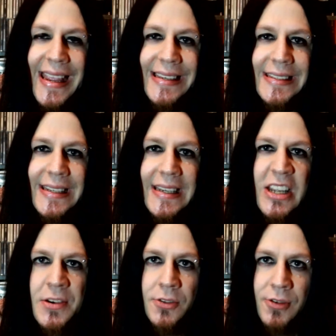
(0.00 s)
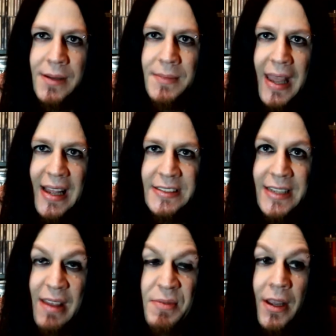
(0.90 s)
indie Dreamcast
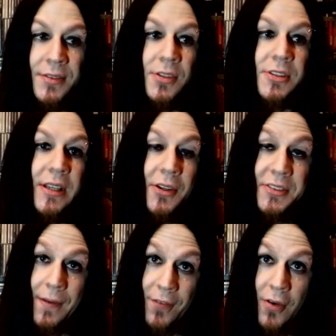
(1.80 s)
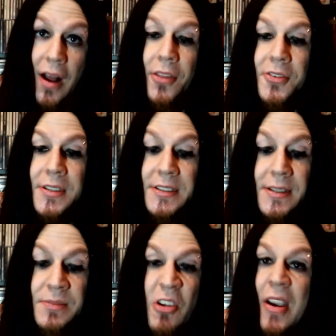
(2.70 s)
games. They also sell some for other
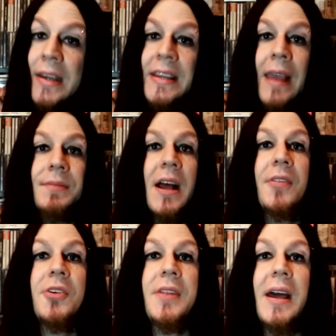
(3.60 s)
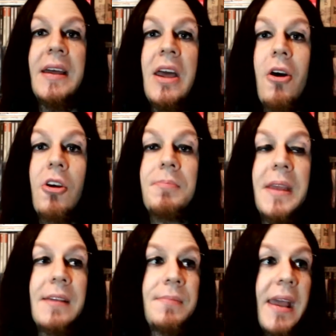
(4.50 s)
systems. So any games out there that are
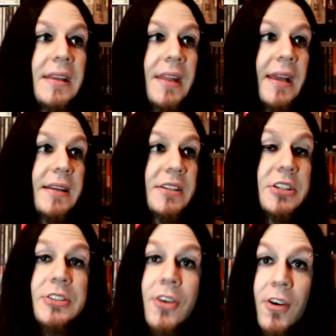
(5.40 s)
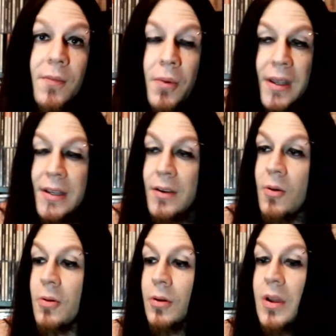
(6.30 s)
being made, like a
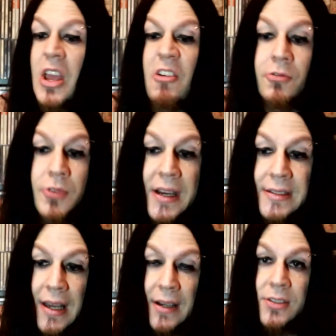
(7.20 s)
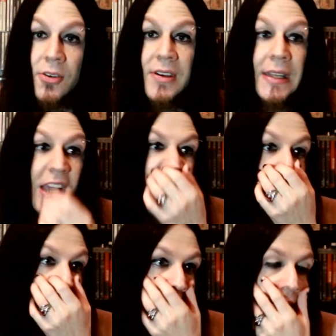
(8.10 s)
Sturmwind or Redux, or any
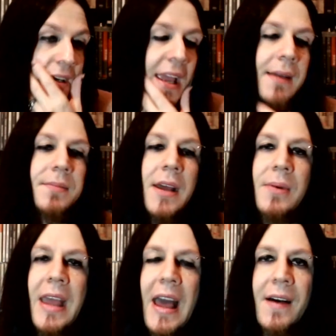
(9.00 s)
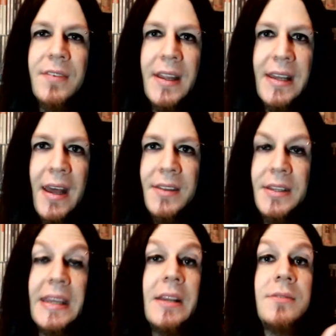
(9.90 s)
upcoming games that we have, like uh,
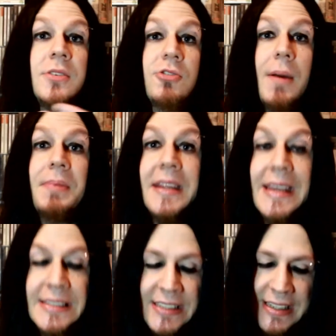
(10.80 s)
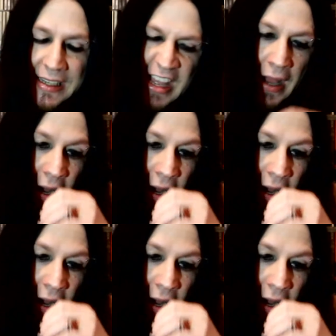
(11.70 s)
the Intrepid Izzy,